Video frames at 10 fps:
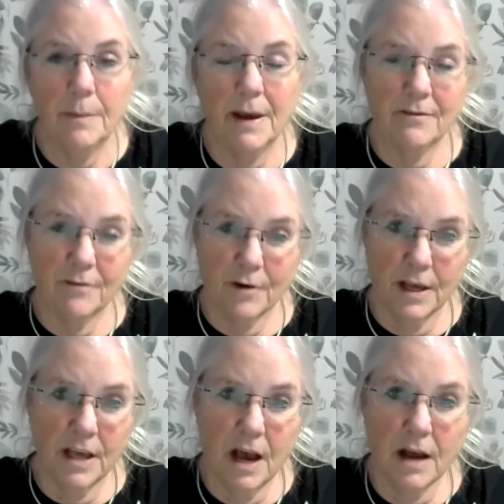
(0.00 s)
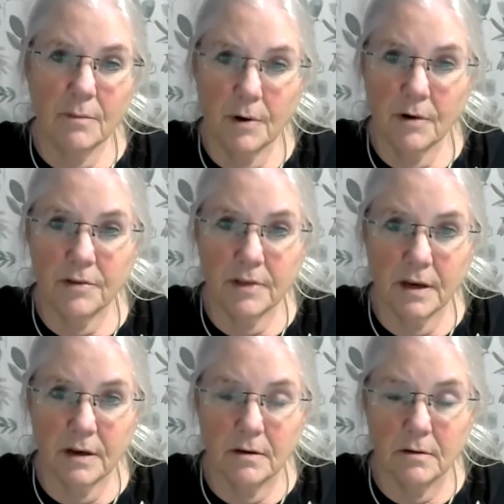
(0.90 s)
But for a young
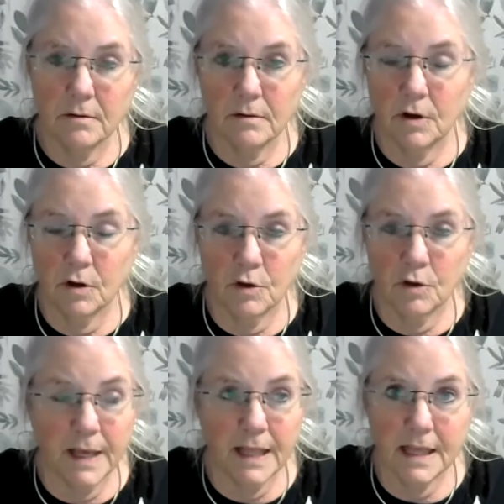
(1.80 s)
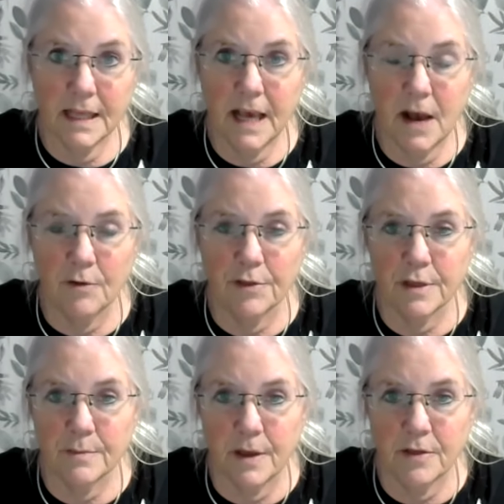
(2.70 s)
person, you know, because we can see how old
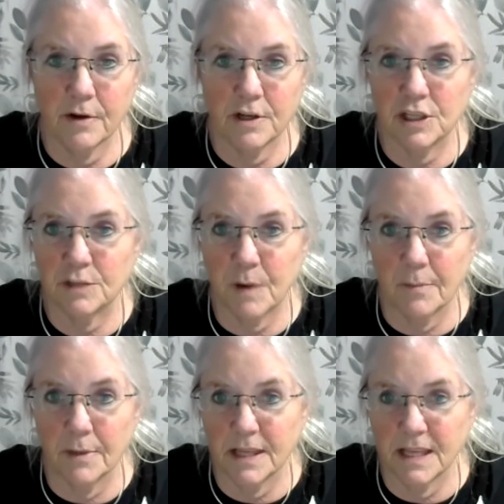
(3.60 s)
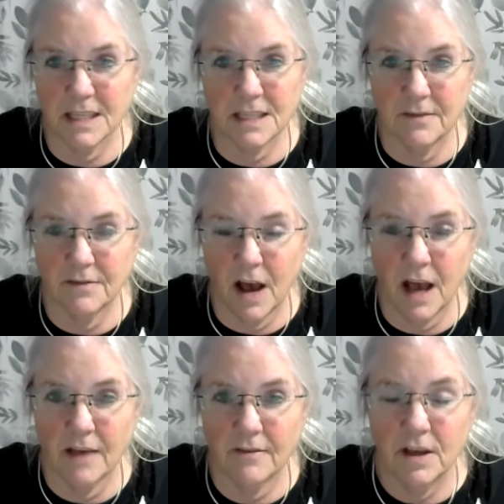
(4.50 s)
this mother is, she's probably
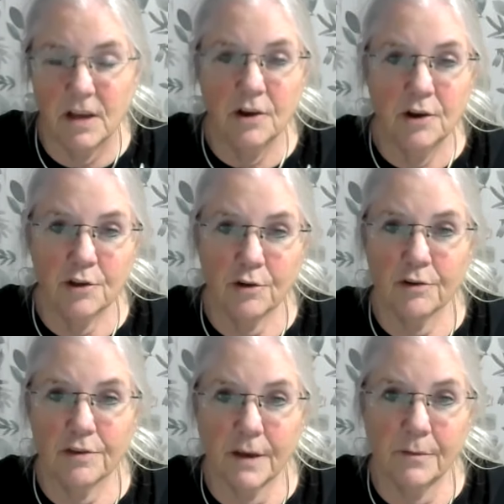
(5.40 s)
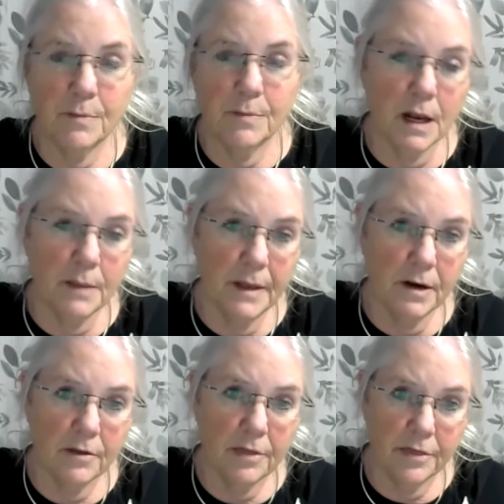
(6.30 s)
65. So her son would probably be
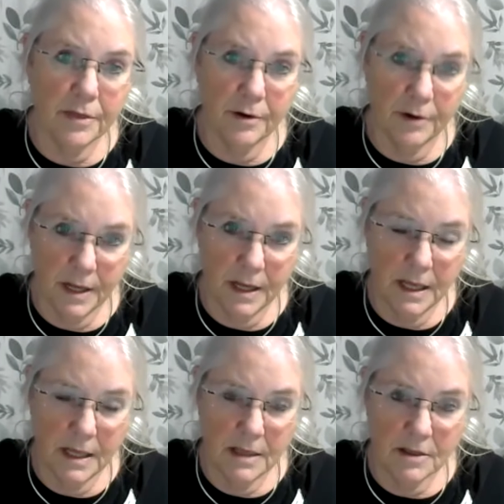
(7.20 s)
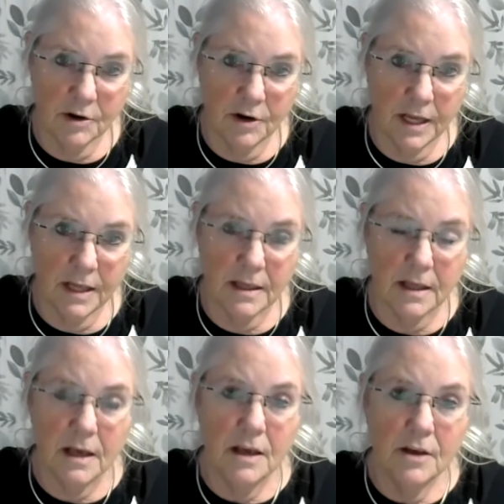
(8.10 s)
in his 30s.
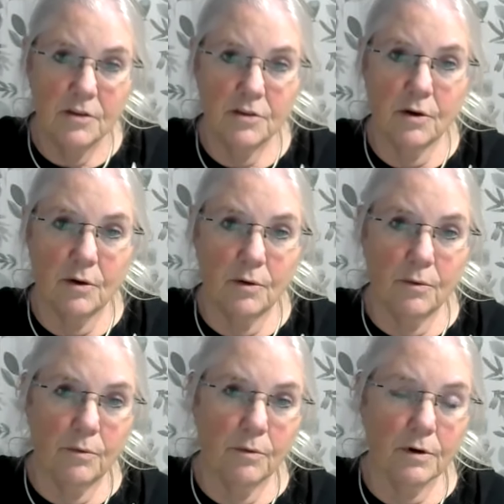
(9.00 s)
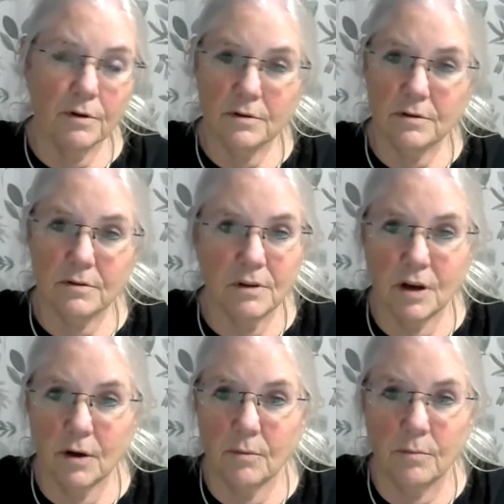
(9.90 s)
So, or, you
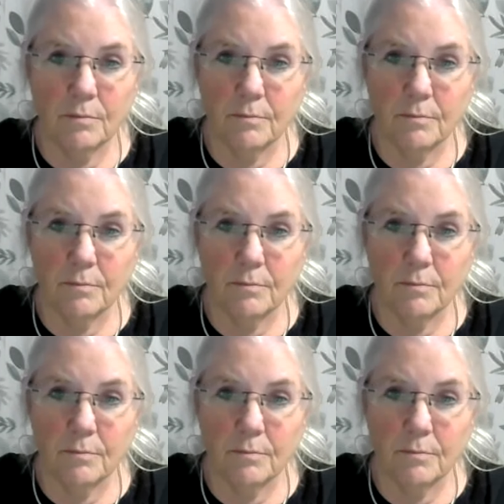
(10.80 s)
know,